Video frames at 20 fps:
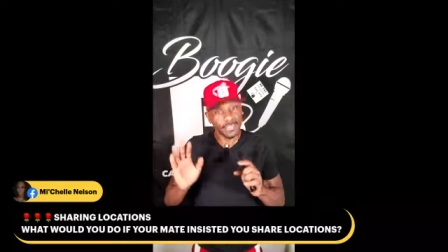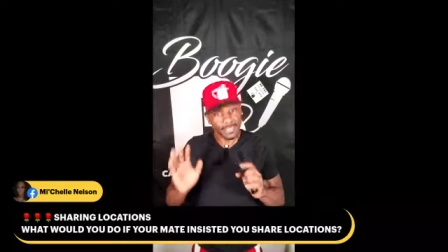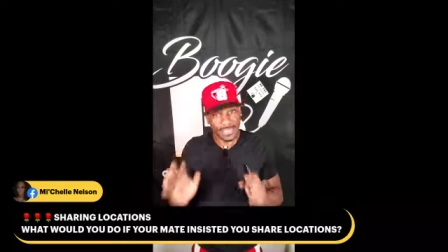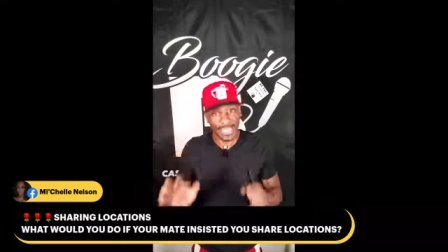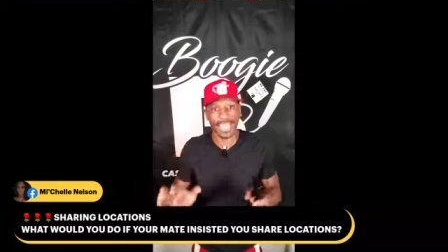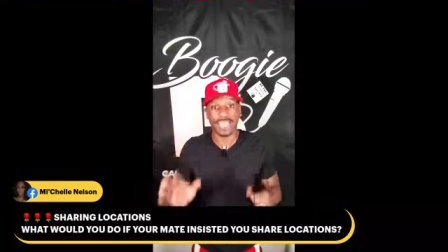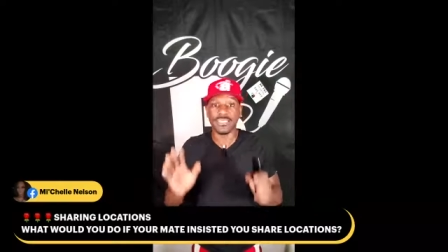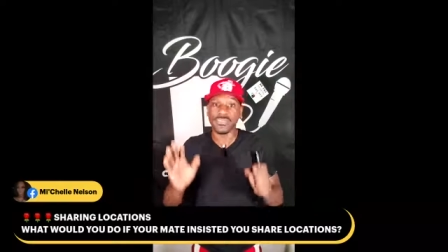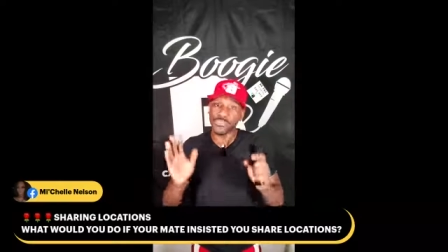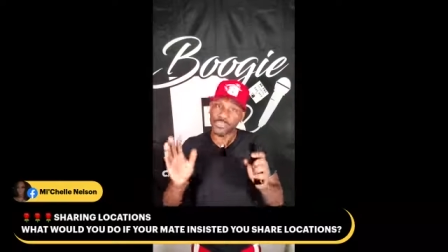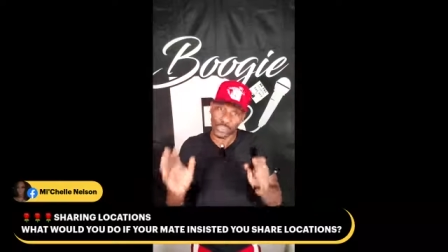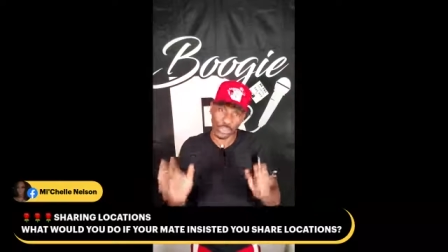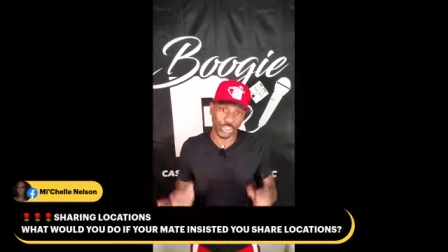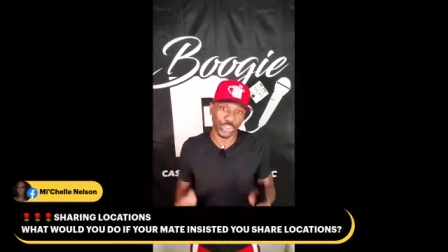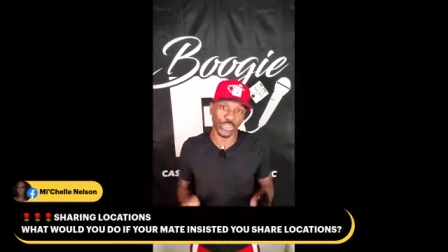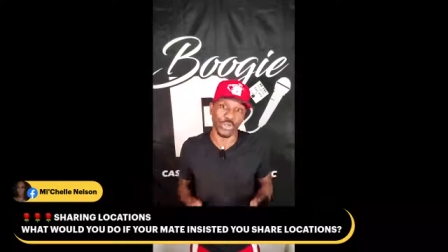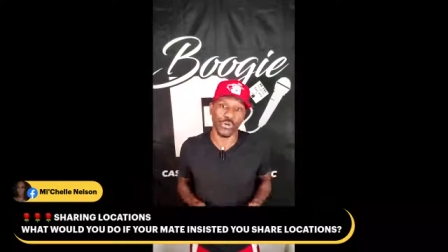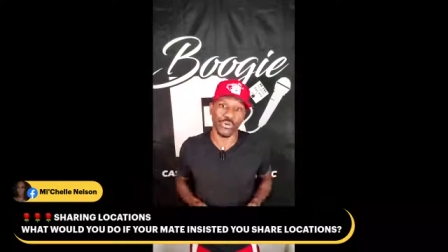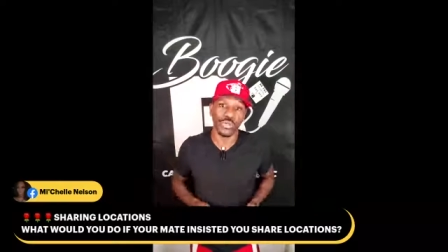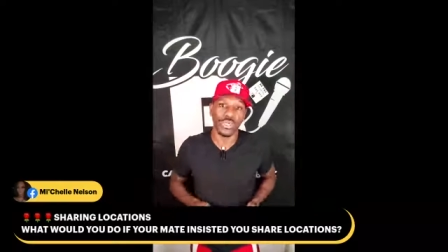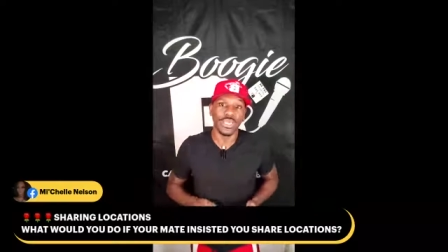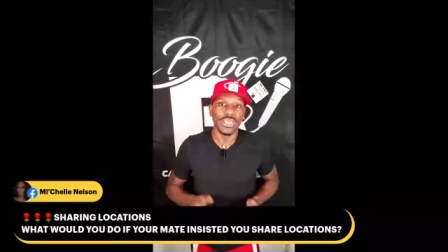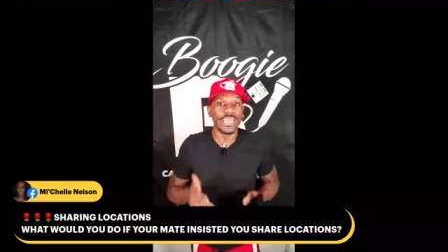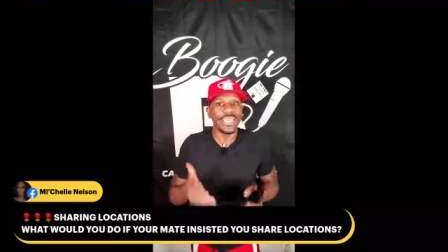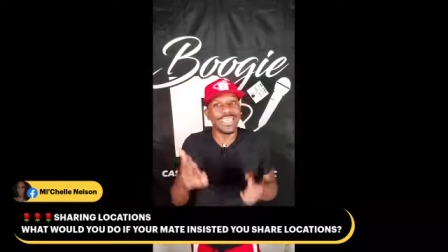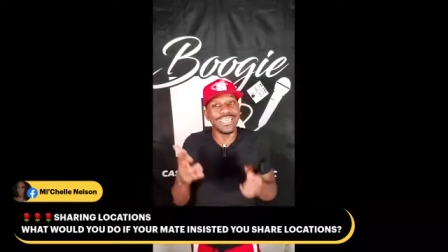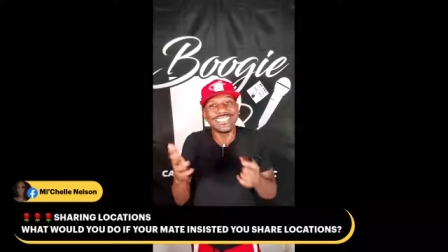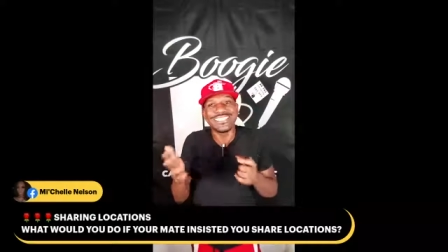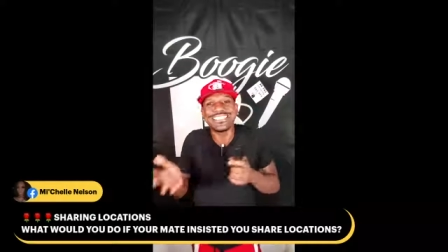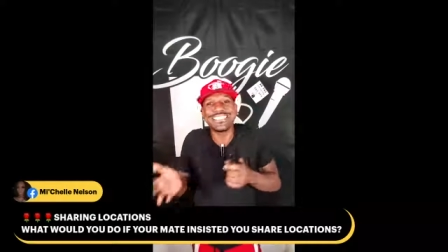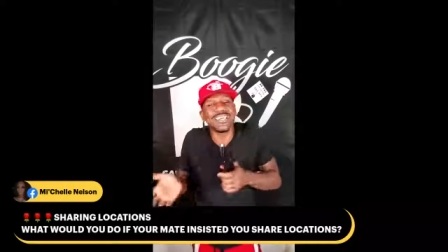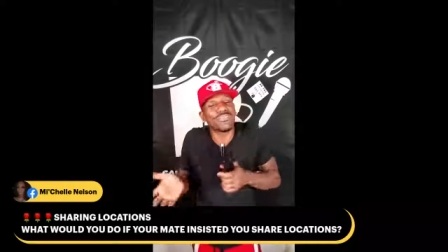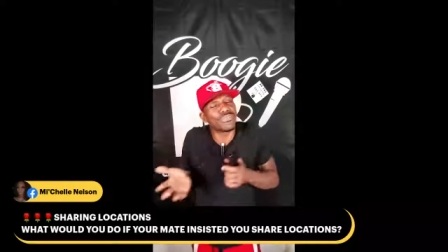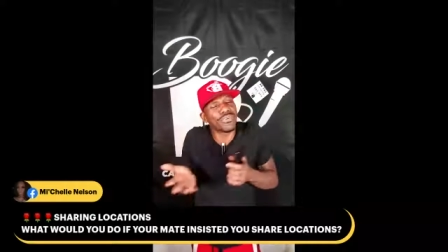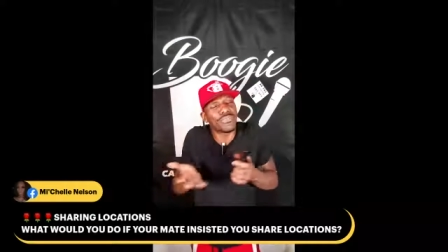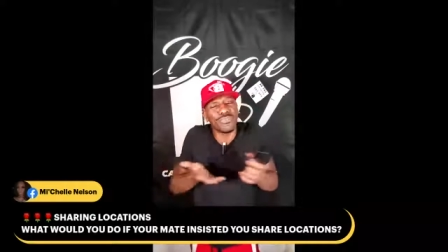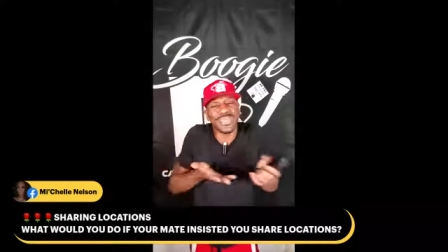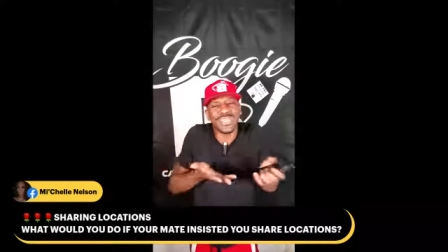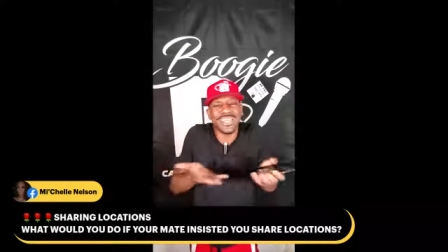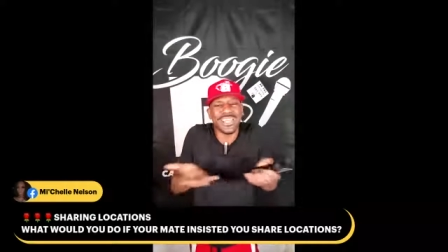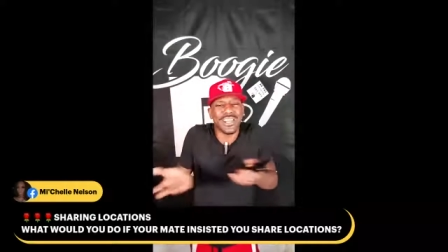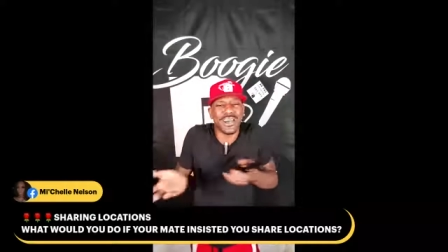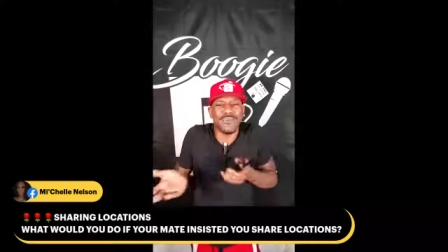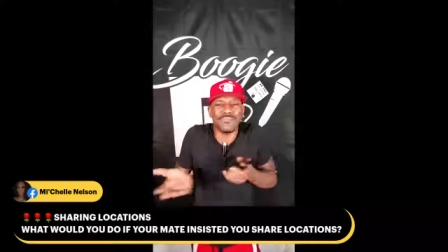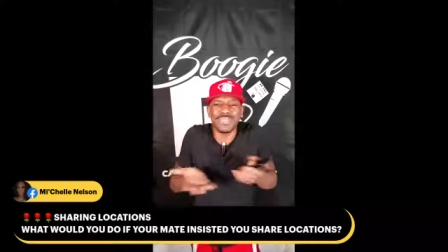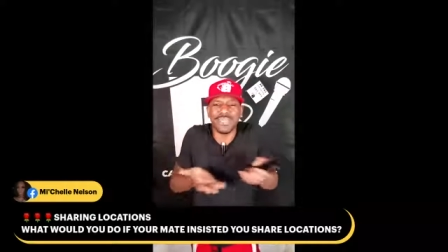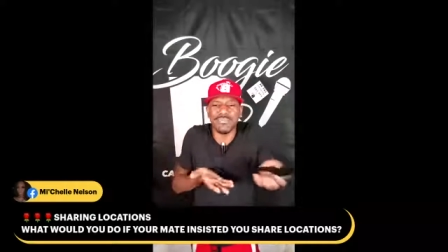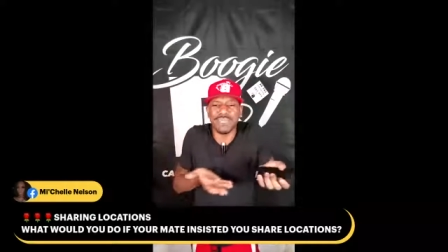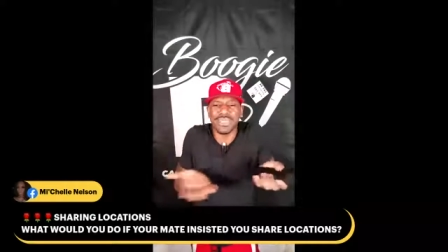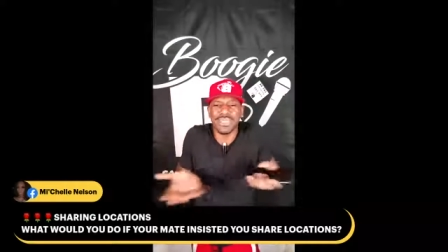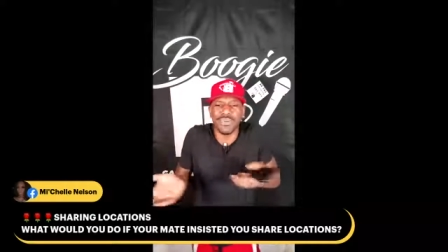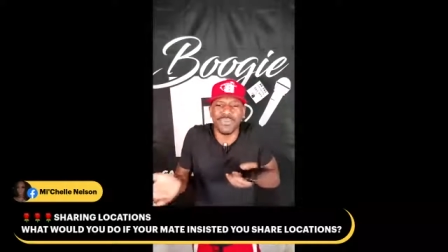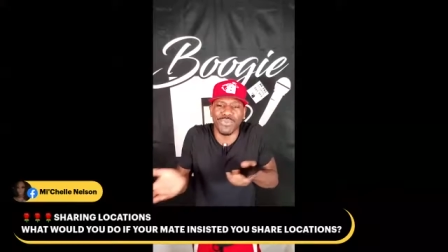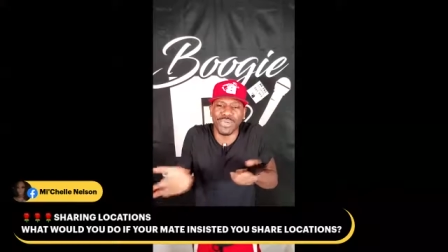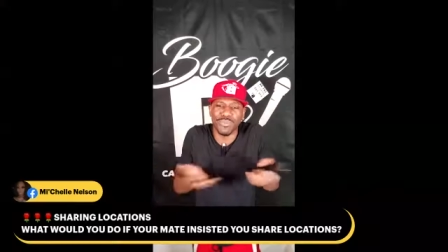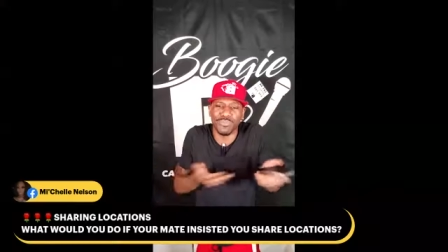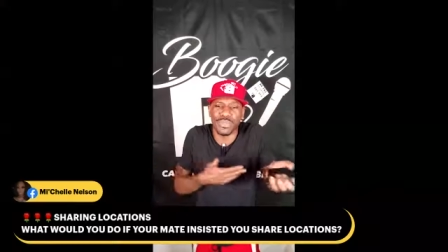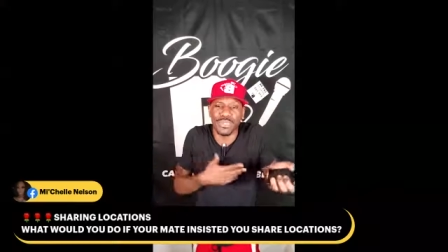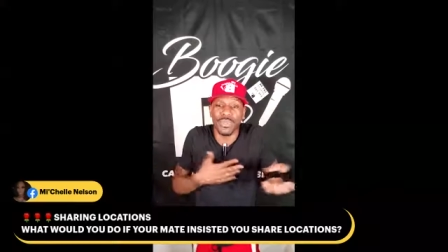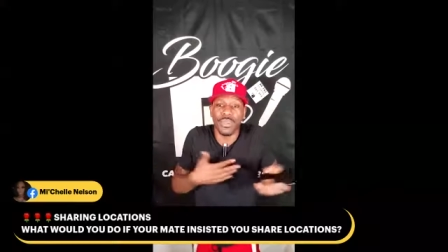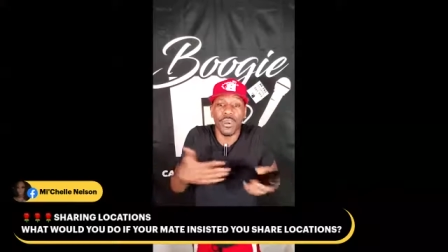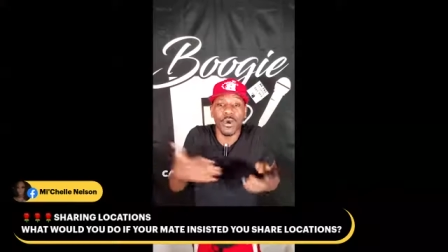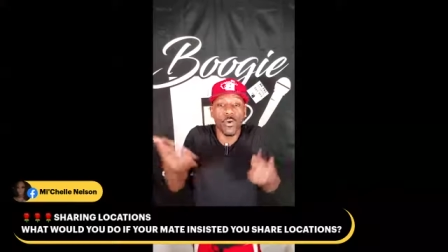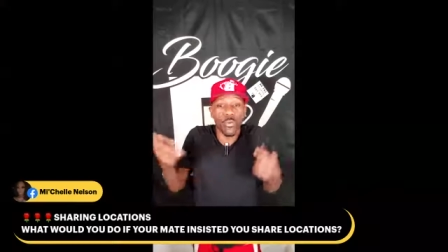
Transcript: That's for sure. It's different when it comes to men and women.